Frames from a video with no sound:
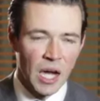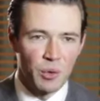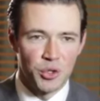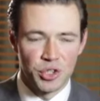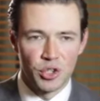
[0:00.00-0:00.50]

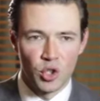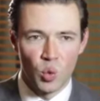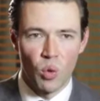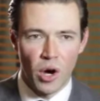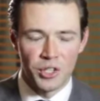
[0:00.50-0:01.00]
And we're using
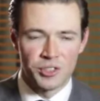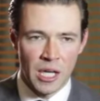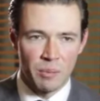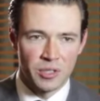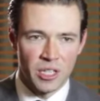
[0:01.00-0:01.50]
new water
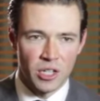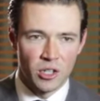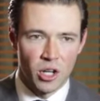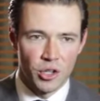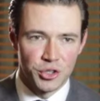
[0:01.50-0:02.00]
sampling
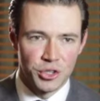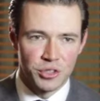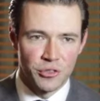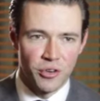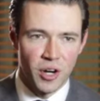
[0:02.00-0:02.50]

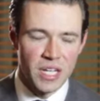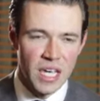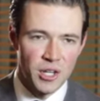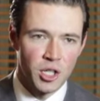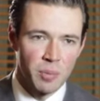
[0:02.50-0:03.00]
technologies to find
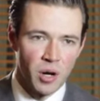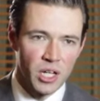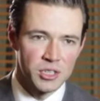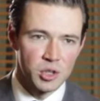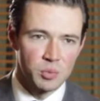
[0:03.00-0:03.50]
hidden
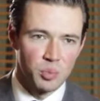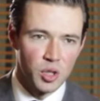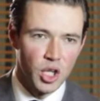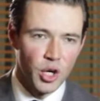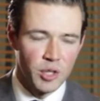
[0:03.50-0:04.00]
deposits
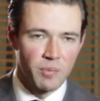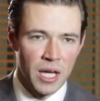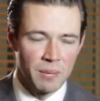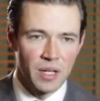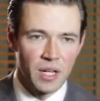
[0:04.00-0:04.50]
below the
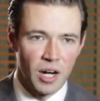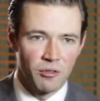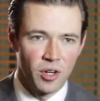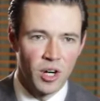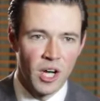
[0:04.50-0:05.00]
pediment
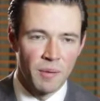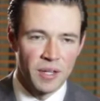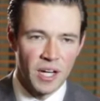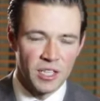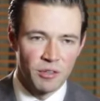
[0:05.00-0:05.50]
cover.
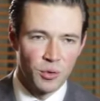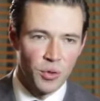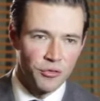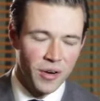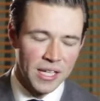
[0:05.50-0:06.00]
Because if you
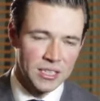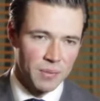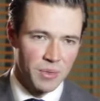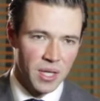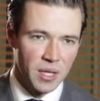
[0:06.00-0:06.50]
were to find
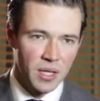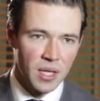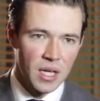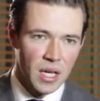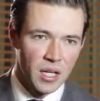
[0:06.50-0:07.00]
something
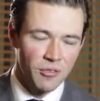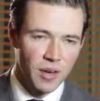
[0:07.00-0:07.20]
in